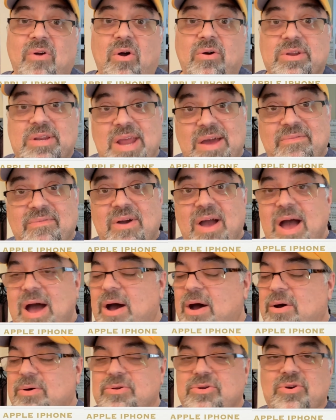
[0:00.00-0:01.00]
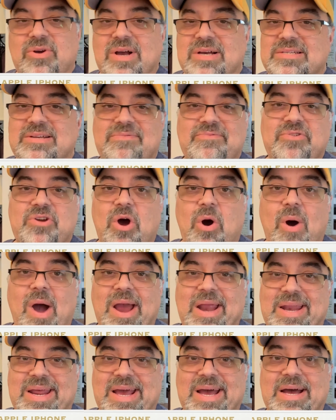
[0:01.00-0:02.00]
You guys have no
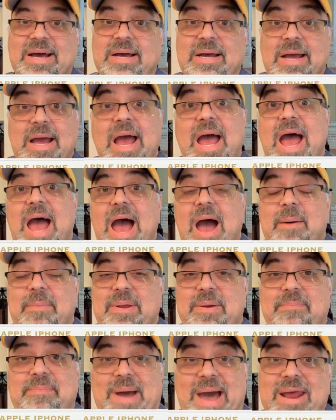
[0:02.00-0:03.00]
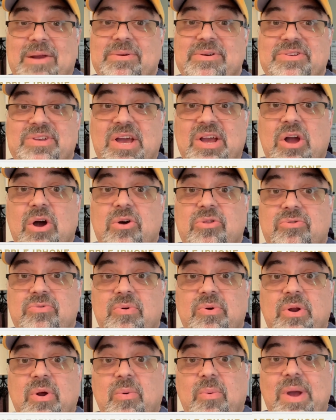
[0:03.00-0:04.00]
idea how many batteries I go
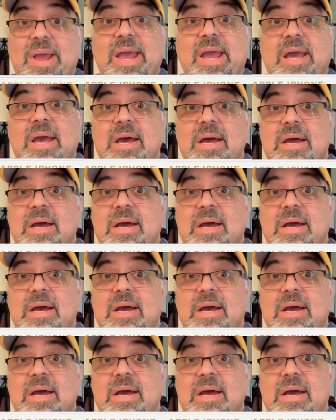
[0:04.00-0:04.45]
through in a week.